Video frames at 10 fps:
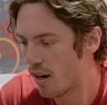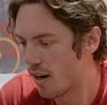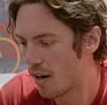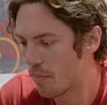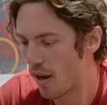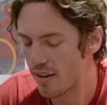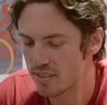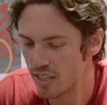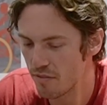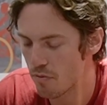Um, I
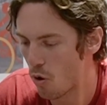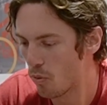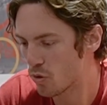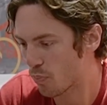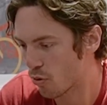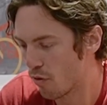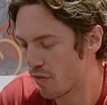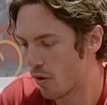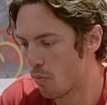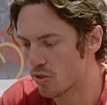see almost proof
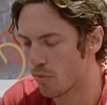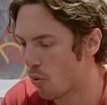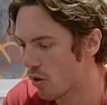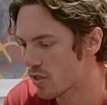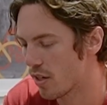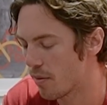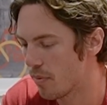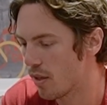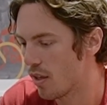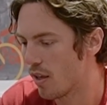that almost supports
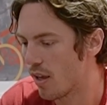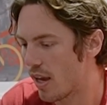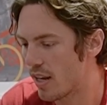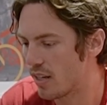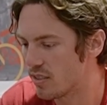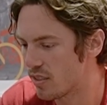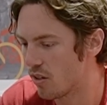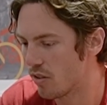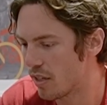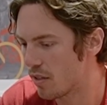him, and yet he's
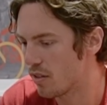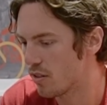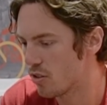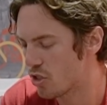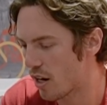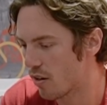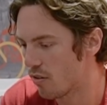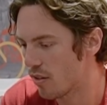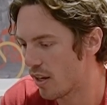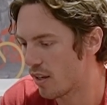still in
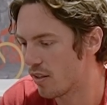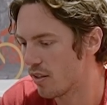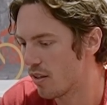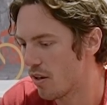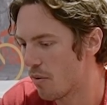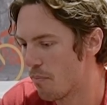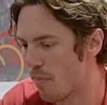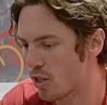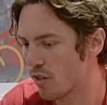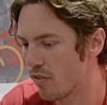jail, and
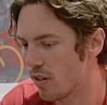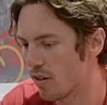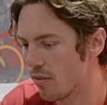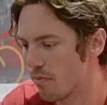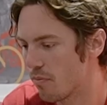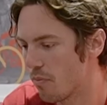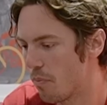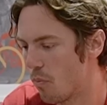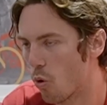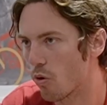much of the
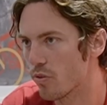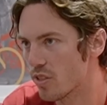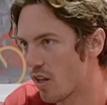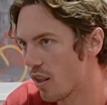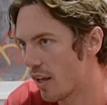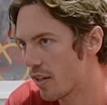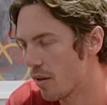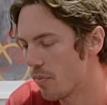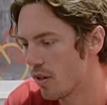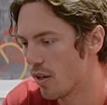world does not like
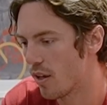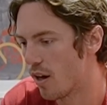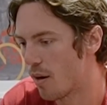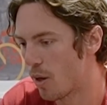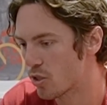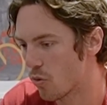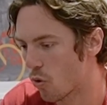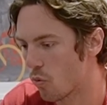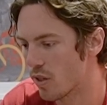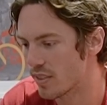him. Uh, much of the
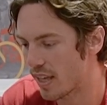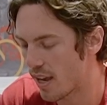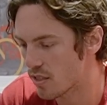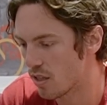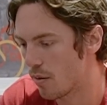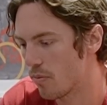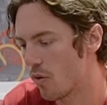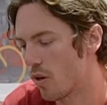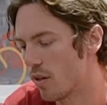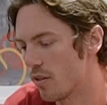world wants to cancel him. They
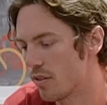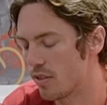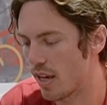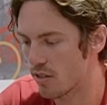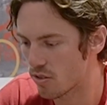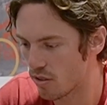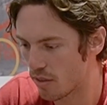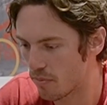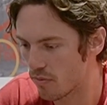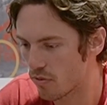want to cancel
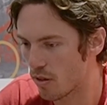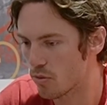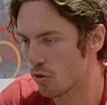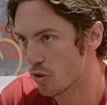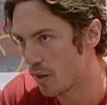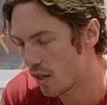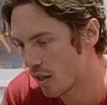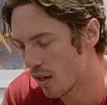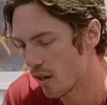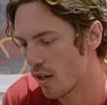him from social
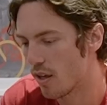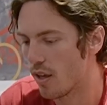media.